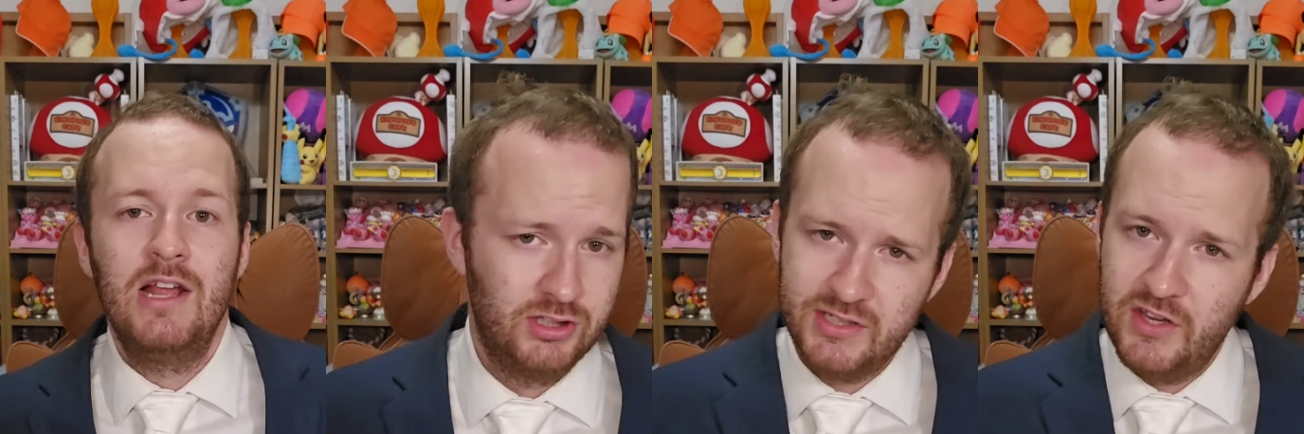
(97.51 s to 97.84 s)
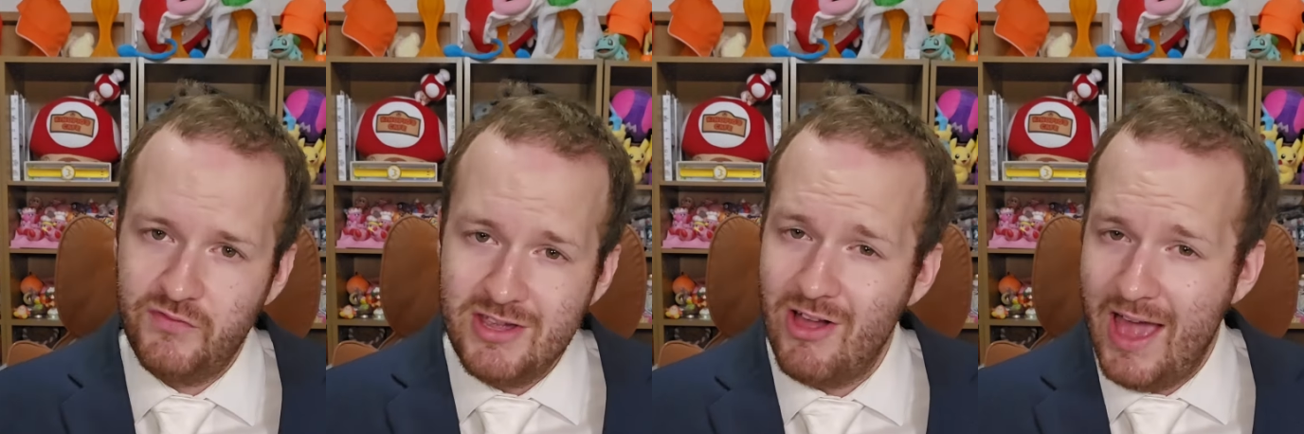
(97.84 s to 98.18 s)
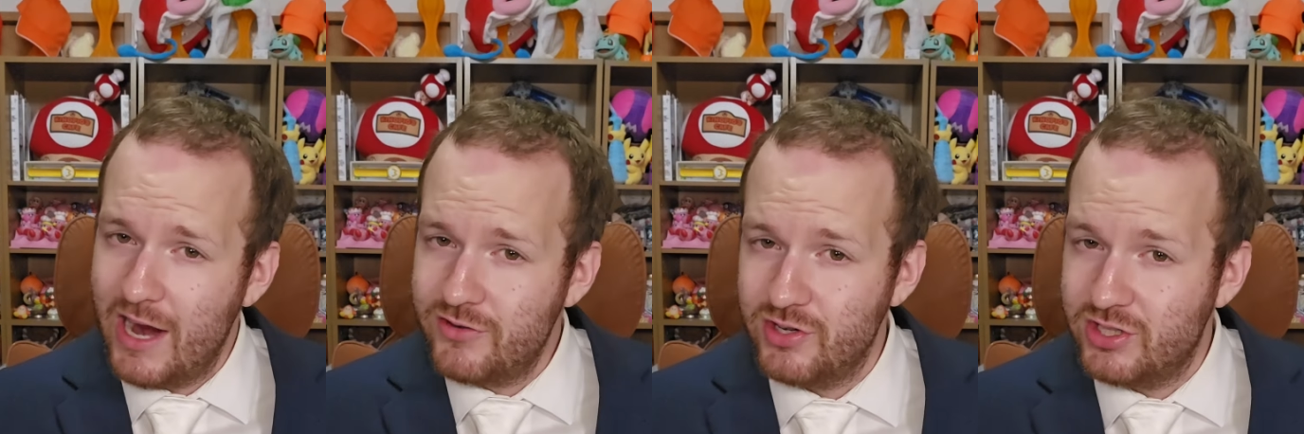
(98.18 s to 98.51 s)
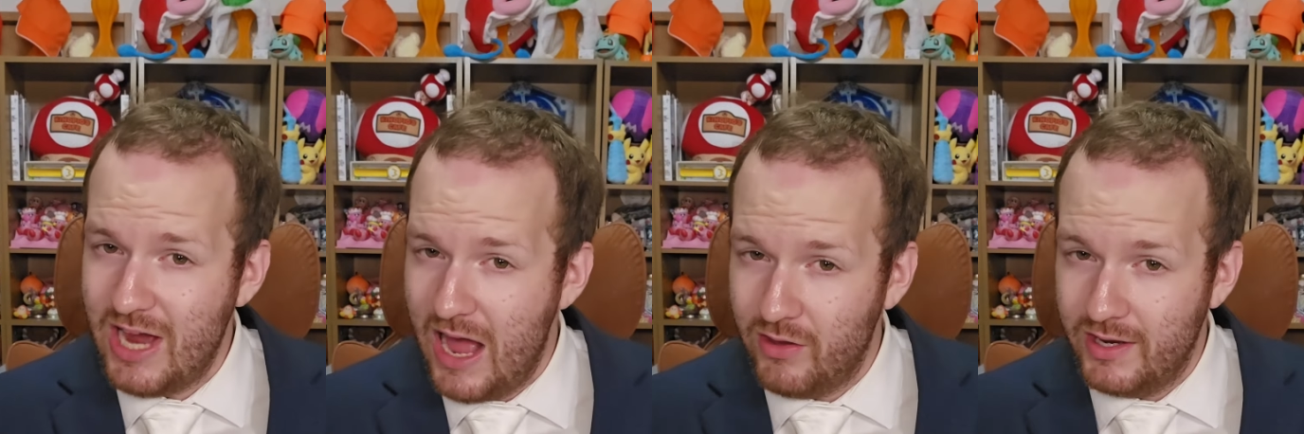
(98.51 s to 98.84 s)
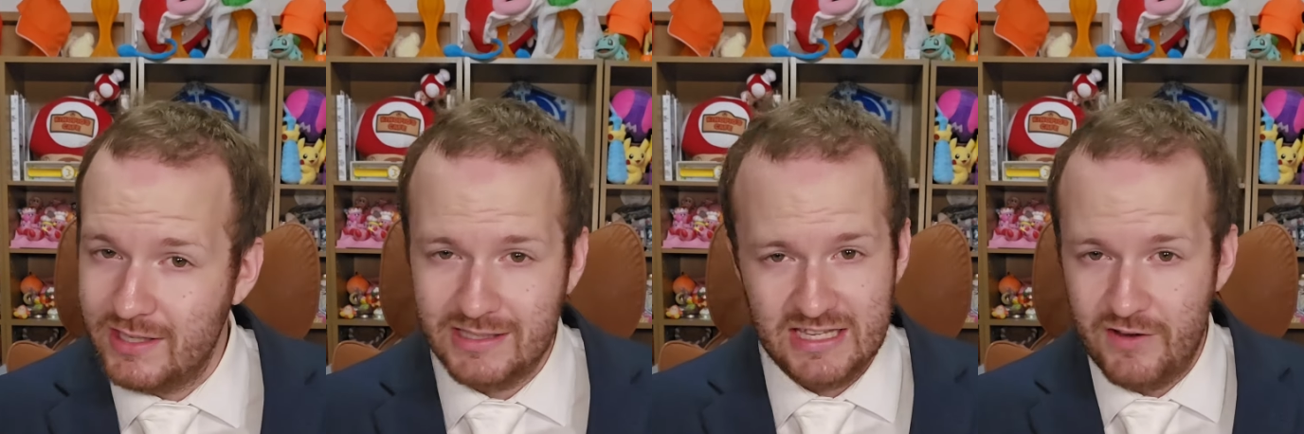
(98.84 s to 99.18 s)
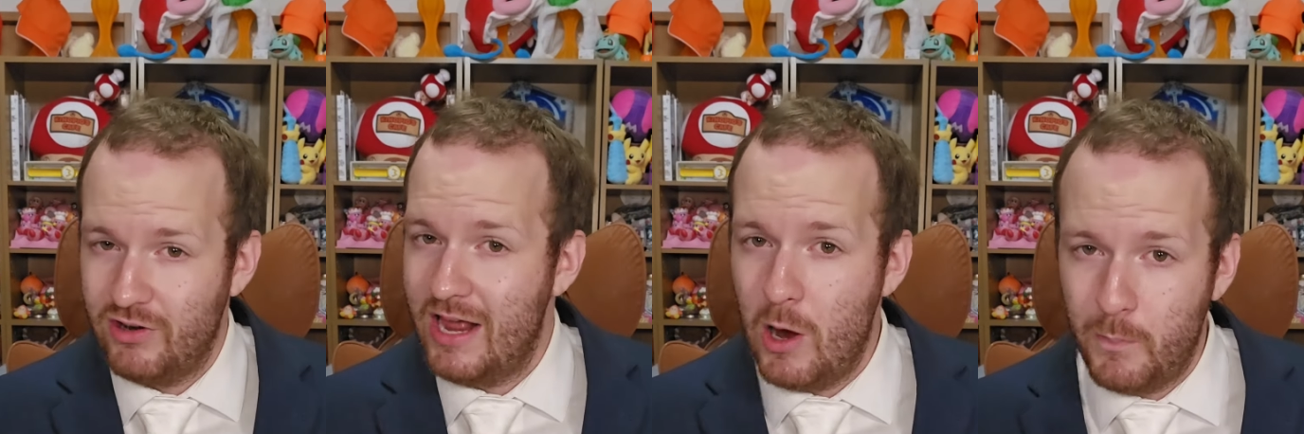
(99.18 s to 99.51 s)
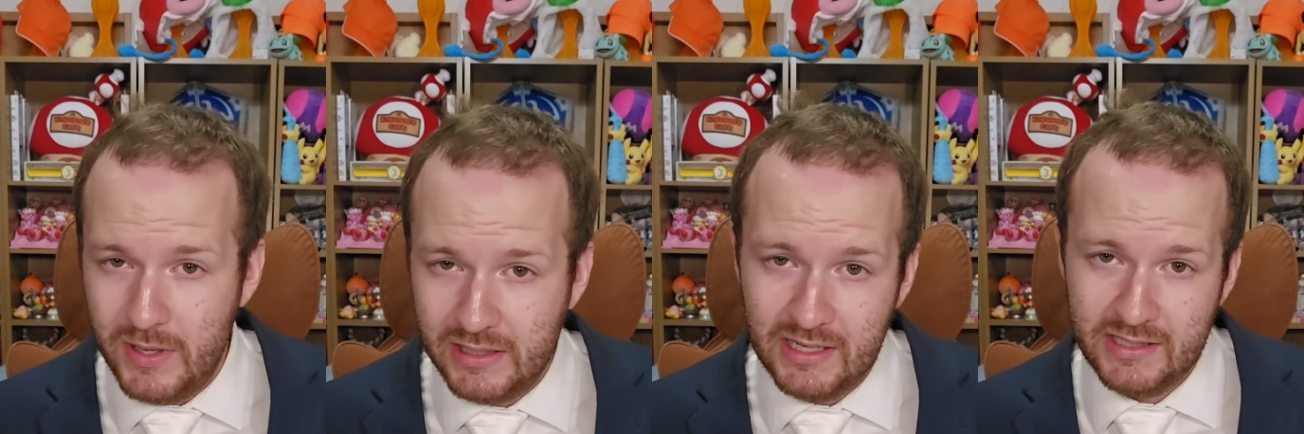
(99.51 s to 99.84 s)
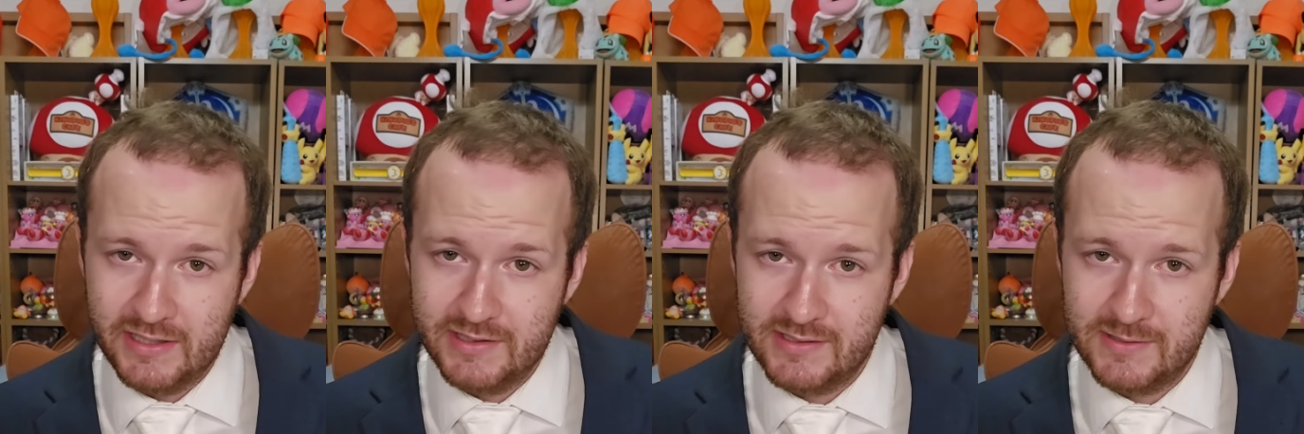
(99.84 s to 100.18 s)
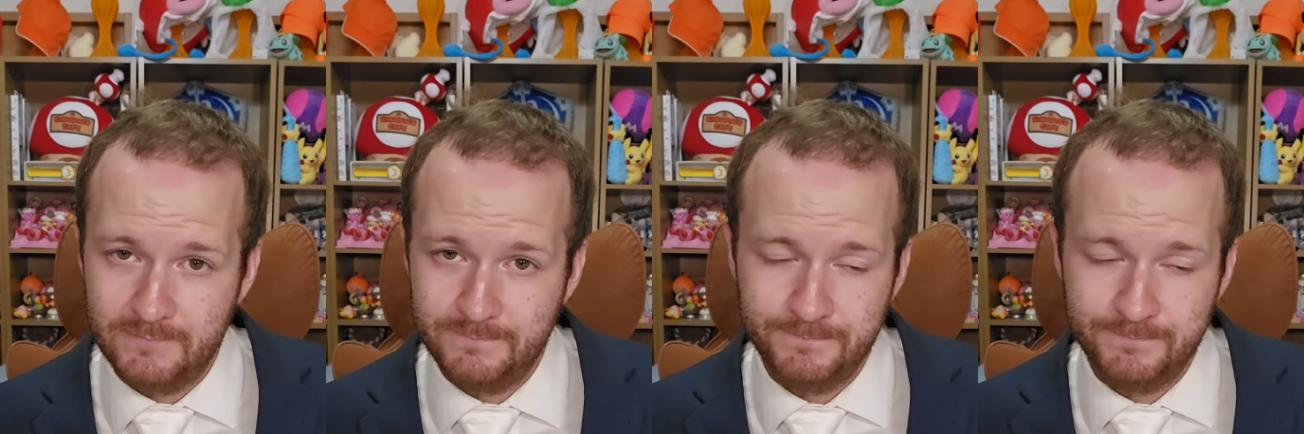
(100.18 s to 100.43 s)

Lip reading: Does it feel extra solid given how big it is?